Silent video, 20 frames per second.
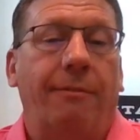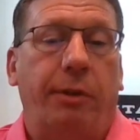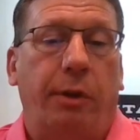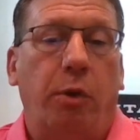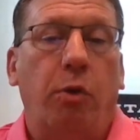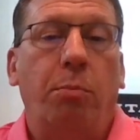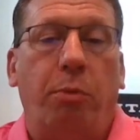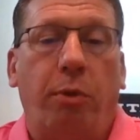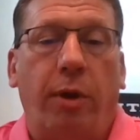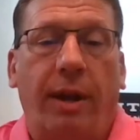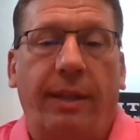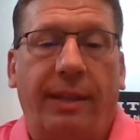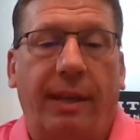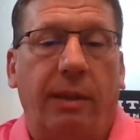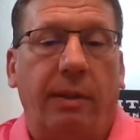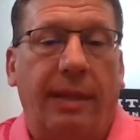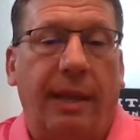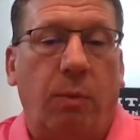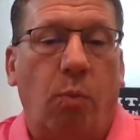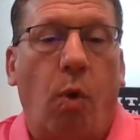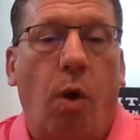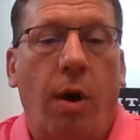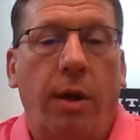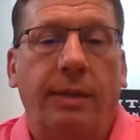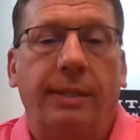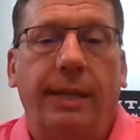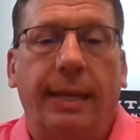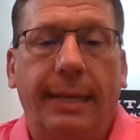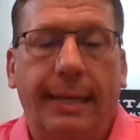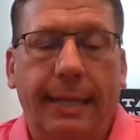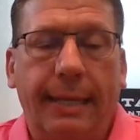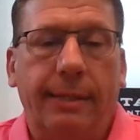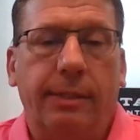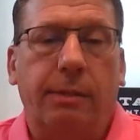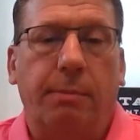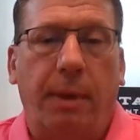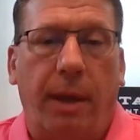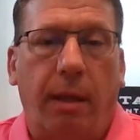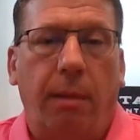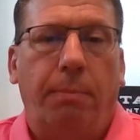own brand that, that want and need some
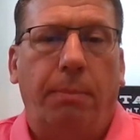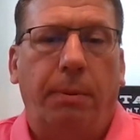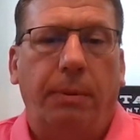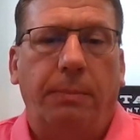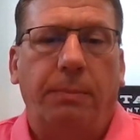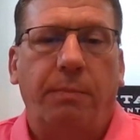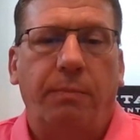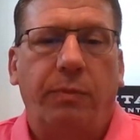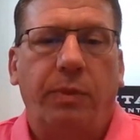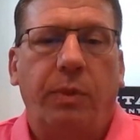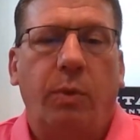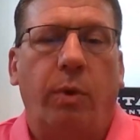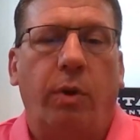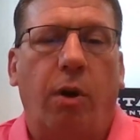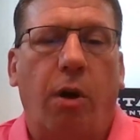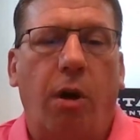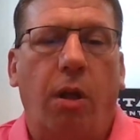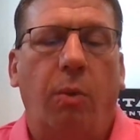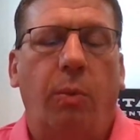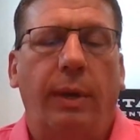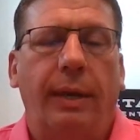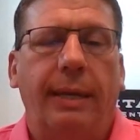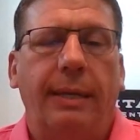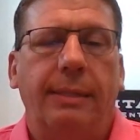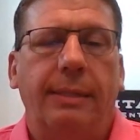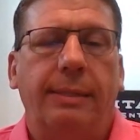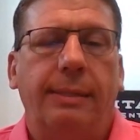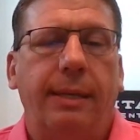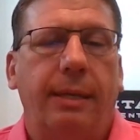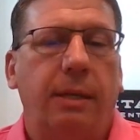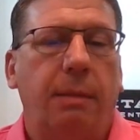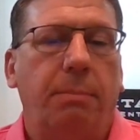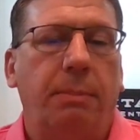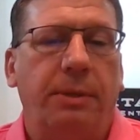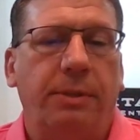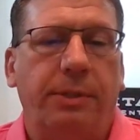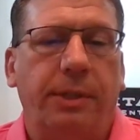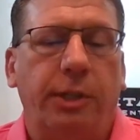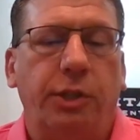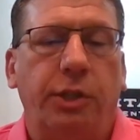help. We're always in a
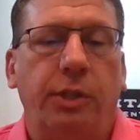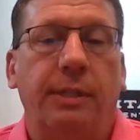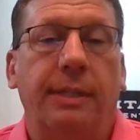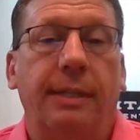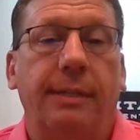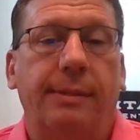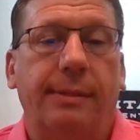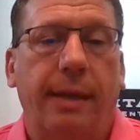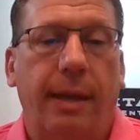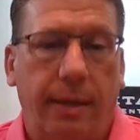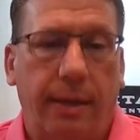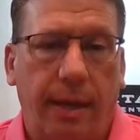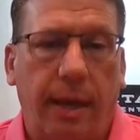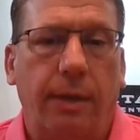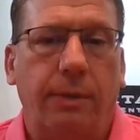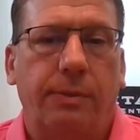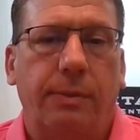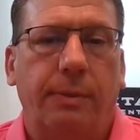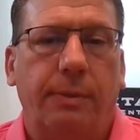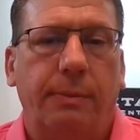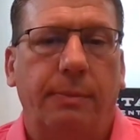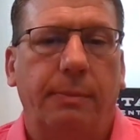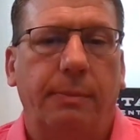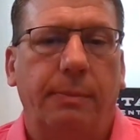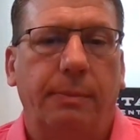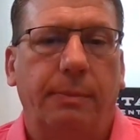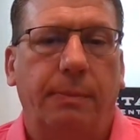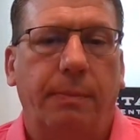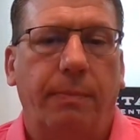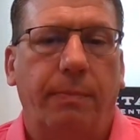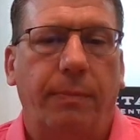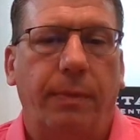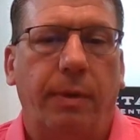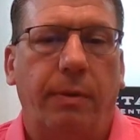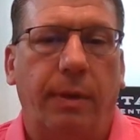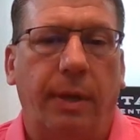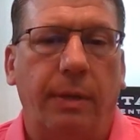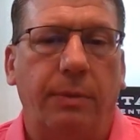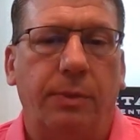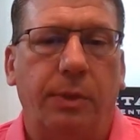position to say yes.
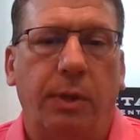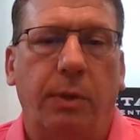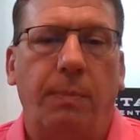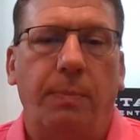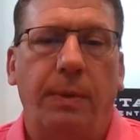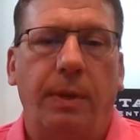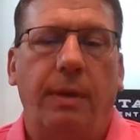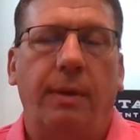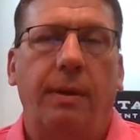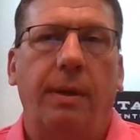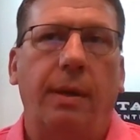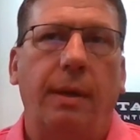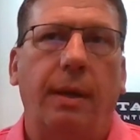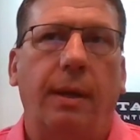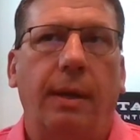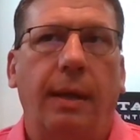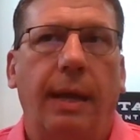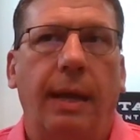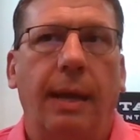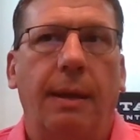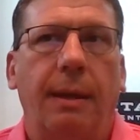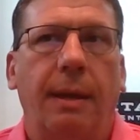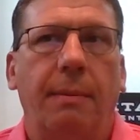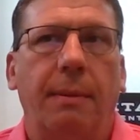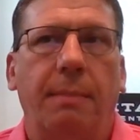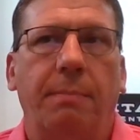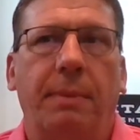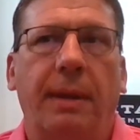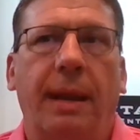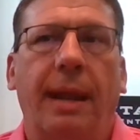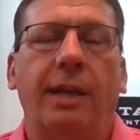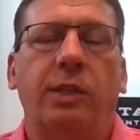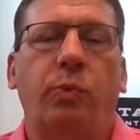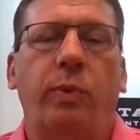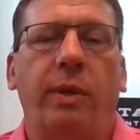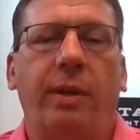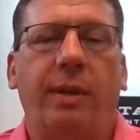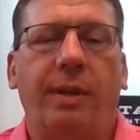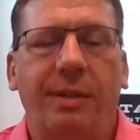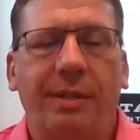Right. So, but as we
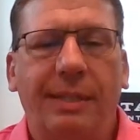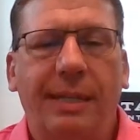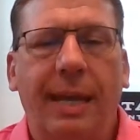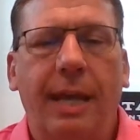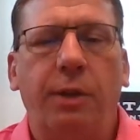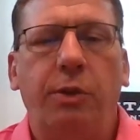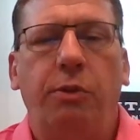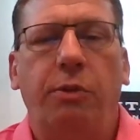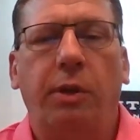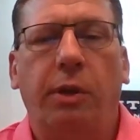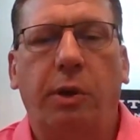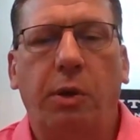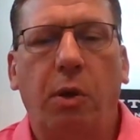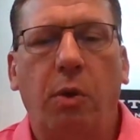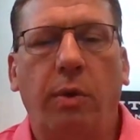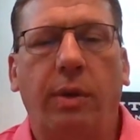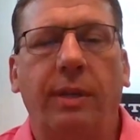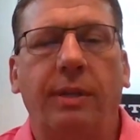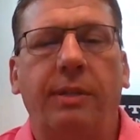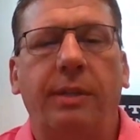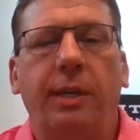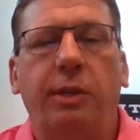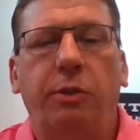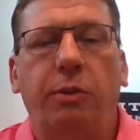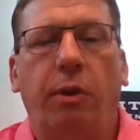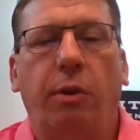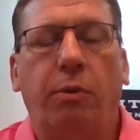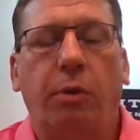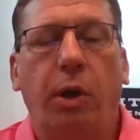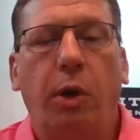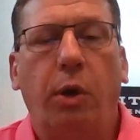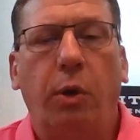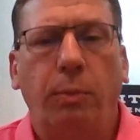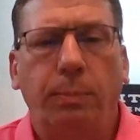continue to grow and continue to grow,